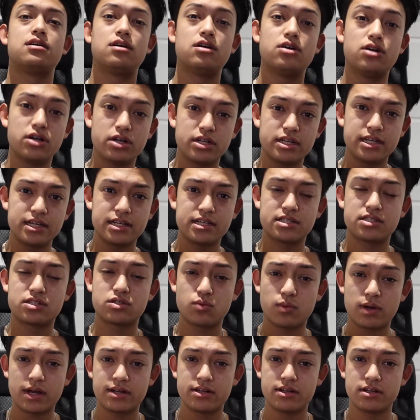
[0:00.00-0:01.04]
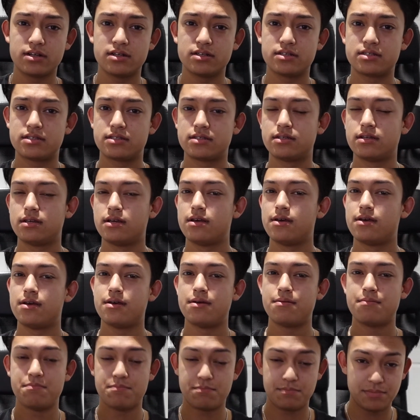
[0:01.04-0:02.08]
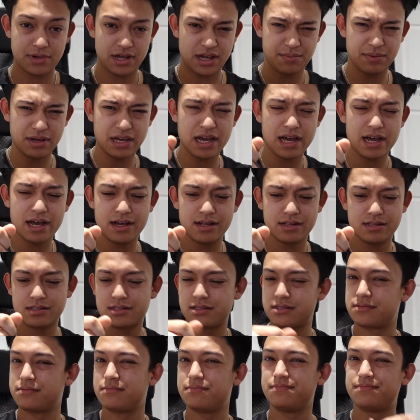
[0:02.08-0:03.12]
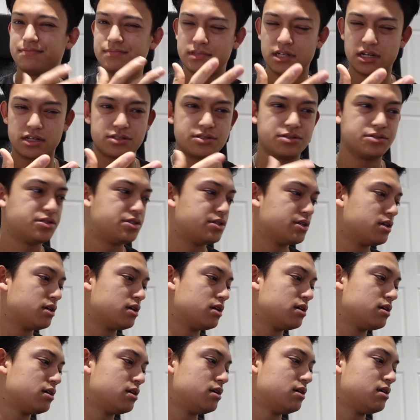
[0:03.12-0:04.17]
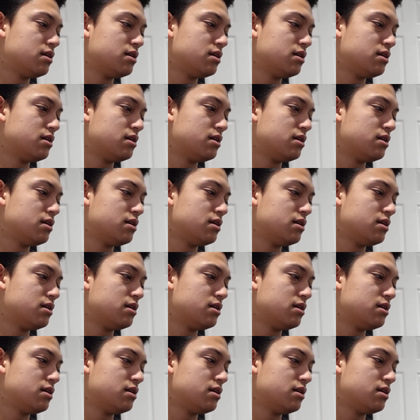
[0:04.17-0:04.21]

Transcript: hoodies, sweaters, maybe hats, not too sure.